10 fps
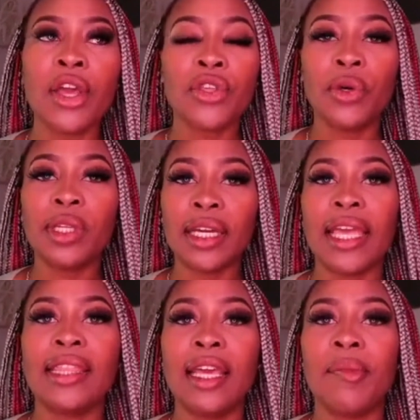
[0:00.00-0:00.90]
You'll look
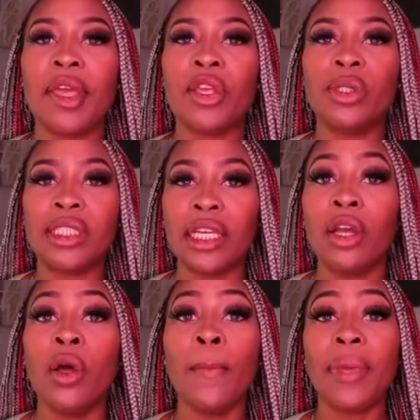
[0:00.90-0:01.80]
at them and you'll
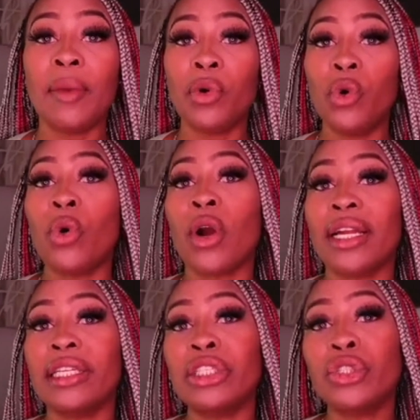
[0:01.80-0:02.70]
see people who are
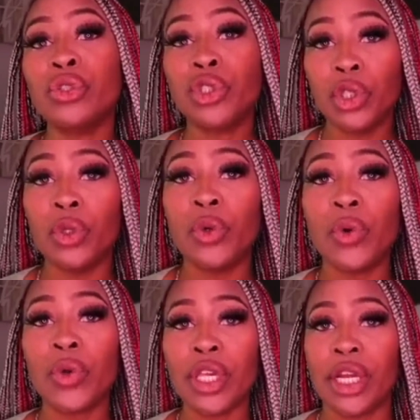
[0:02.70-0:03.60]
at least
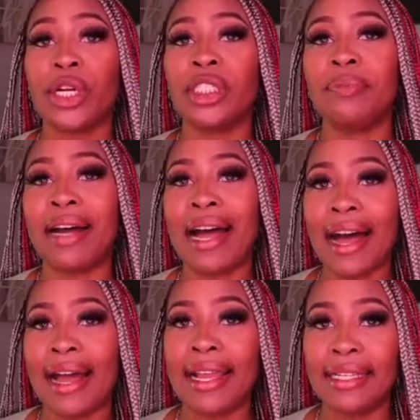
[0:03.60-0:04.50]
2 years
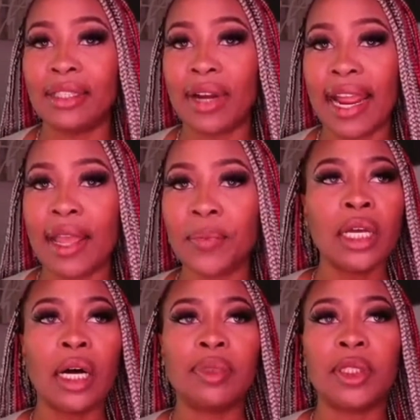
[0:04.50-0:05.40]
behind, right?
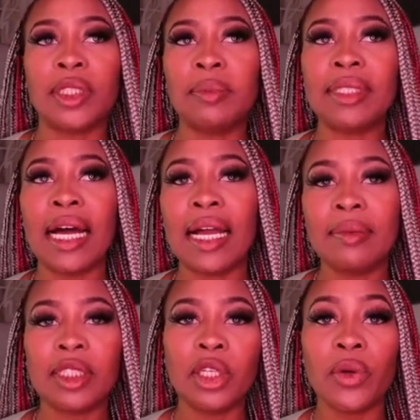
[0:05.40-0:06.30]
So
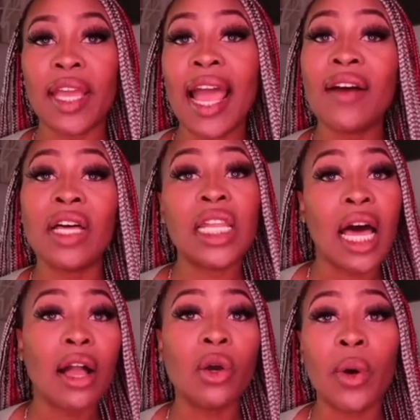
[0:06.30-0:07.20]
sometimes, they have a
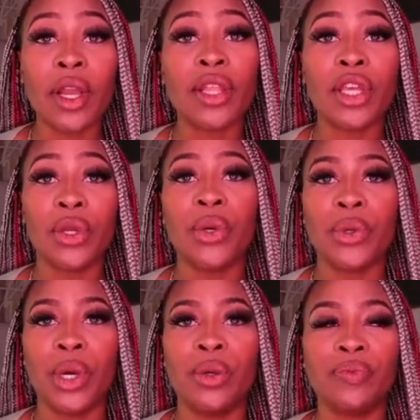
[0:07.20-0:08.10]
lot going on that you don't
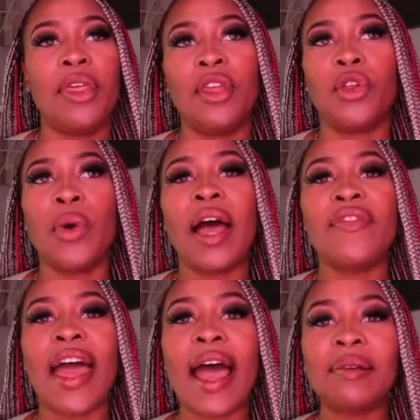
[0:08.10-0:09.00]
know. And then you have
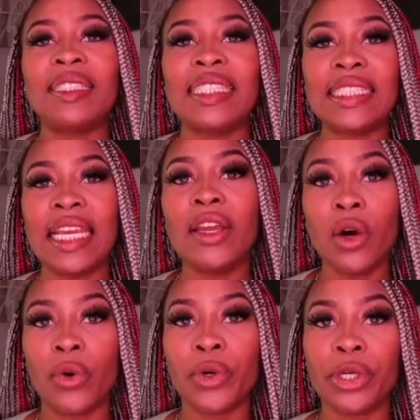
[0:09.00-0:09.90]
the absentee
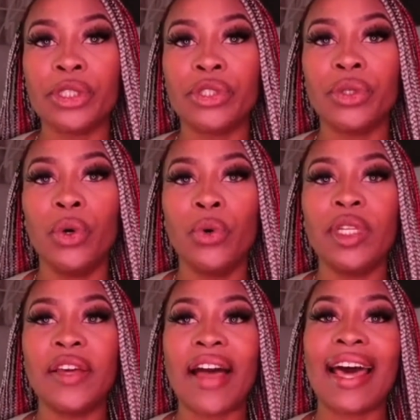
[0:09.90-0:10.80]
owners who
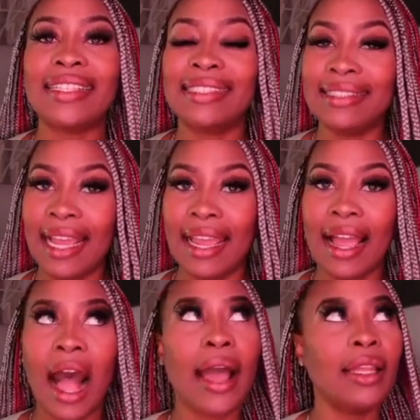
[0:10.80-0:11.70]
live out of
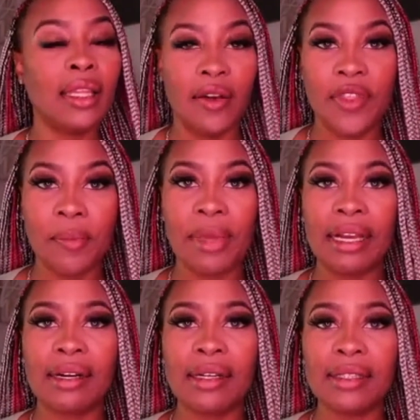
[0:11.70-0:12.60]
state. I love them
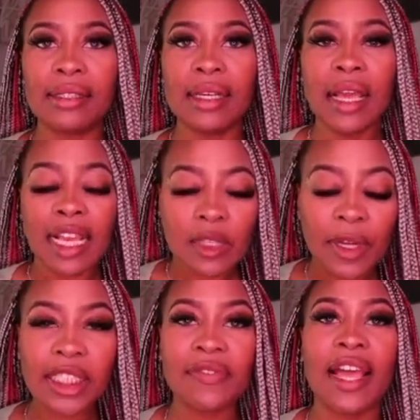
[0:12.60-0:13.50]
because
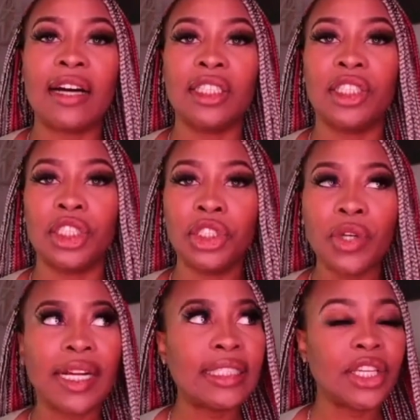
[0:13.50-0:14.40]
especially if the house is
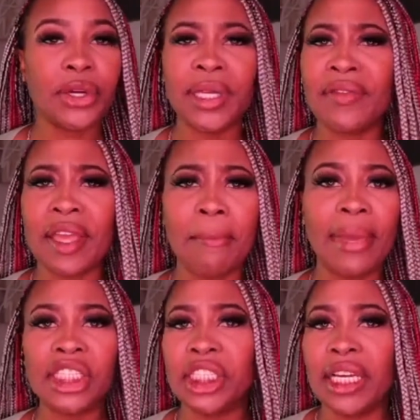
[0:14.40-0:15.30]
distressed and you're living in
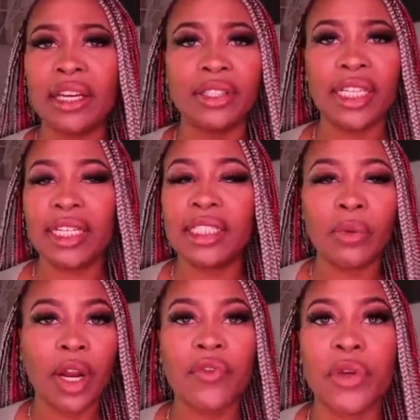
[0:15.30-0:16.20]
Michigan or Tennessee,
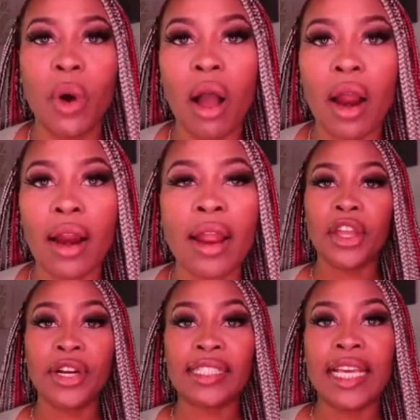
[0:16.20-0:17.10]
wherever you are,
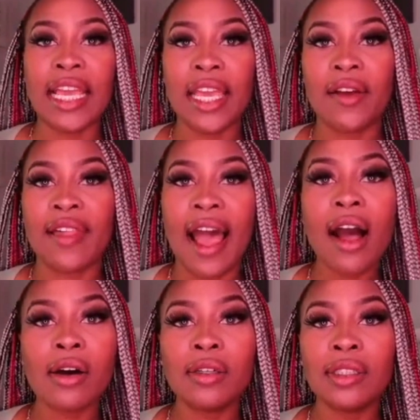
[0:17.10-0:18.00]
and you're not taking care of the
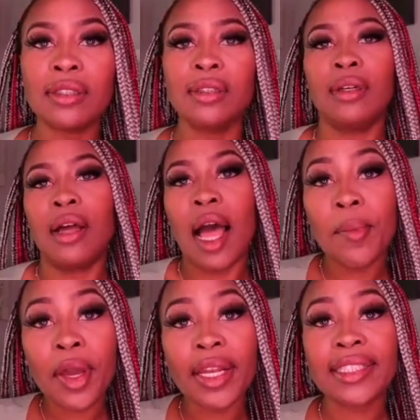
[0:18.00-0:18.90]
house,
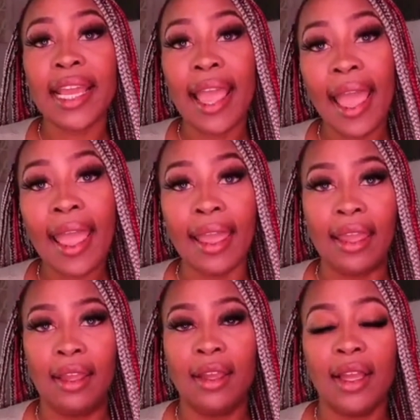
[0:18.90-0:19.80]
I'm going to say,
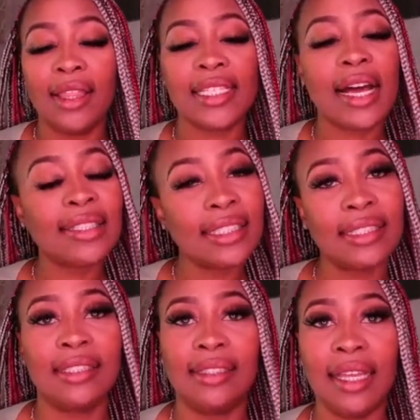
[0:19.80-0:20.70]
hey, this house is
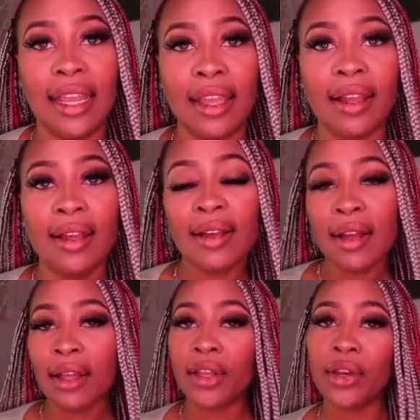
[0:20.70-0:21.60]
just sitting,
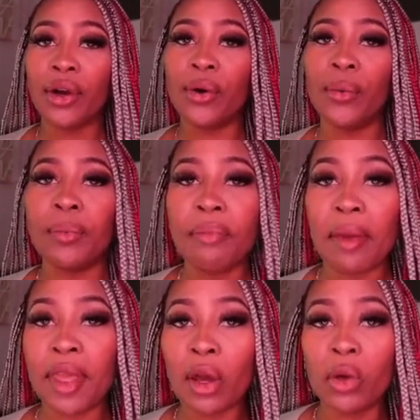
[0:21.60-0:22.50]

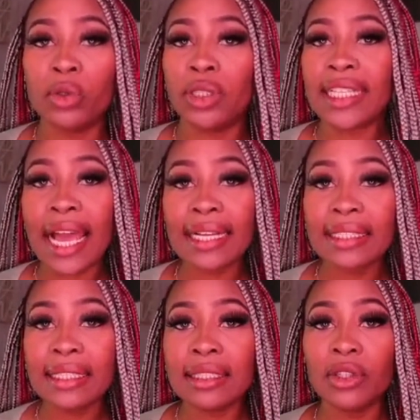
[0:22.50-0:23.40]
maybe it owes
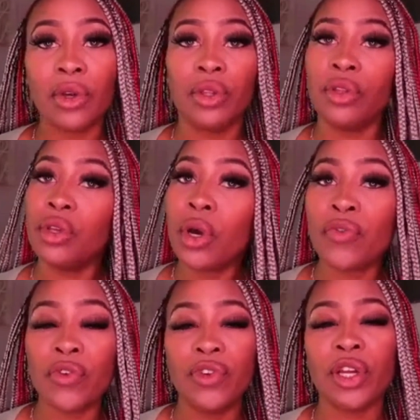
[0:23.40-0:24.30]
taxes. You can,
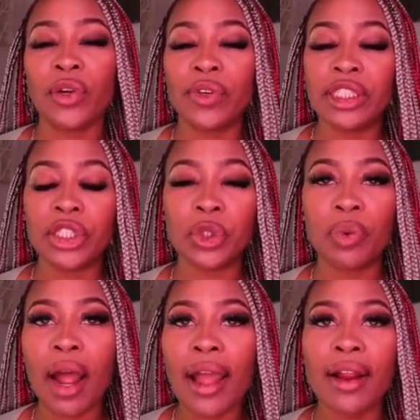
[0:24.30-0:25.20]
if you've done your research
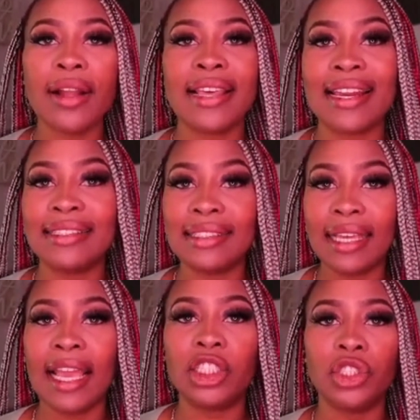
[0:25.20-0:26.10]
prior and that is the
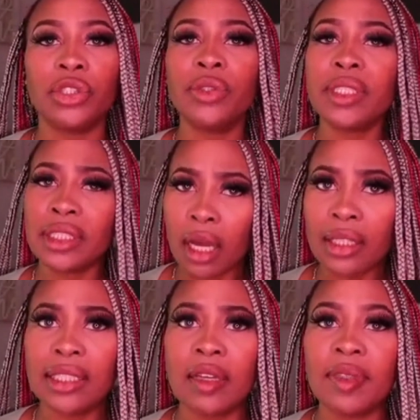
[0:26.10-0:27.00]
case, you can
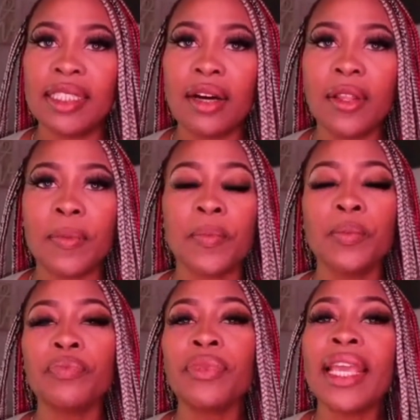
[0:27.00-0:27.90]
talk to them and tell them,
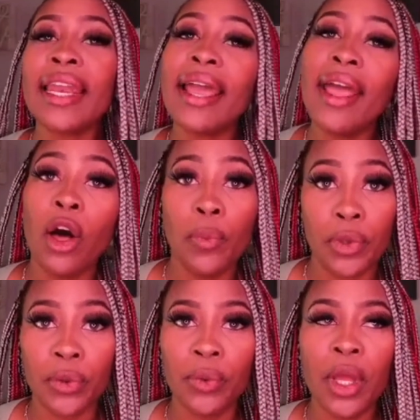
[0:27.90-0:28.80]
can I help
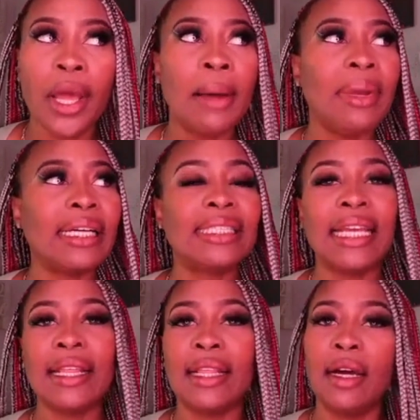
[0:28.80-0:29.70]
you? Because
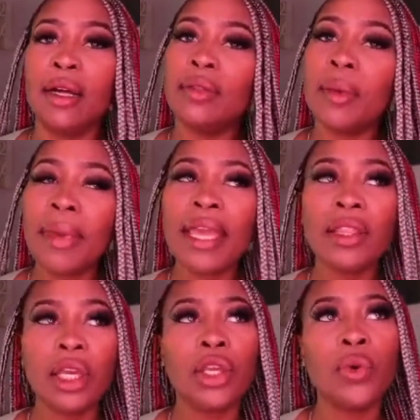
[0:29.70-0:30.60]
the
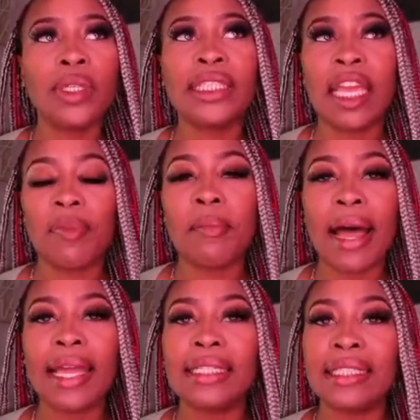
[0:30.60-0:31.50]
main thing you want to keep in
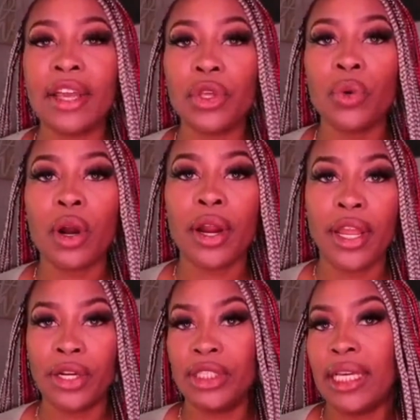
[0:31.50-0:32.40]
mind is that you are
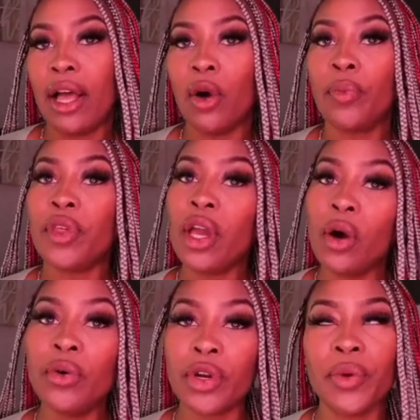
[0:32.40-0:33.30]
here to help the
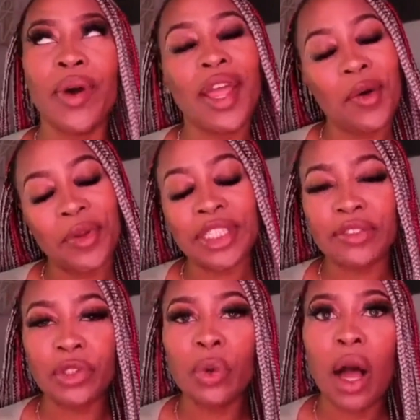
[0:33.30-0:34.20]
owner. You want to help
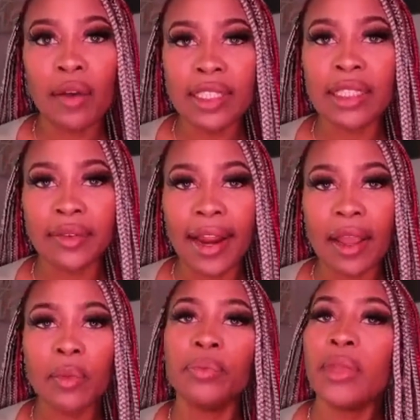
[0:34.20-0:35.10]
yourself too, obviously,
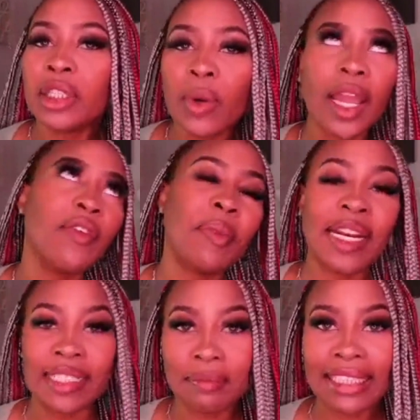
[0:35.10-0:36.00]
right? That's why
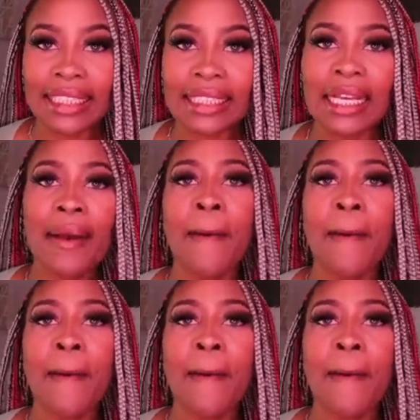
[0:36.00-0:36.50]
everybody's in business.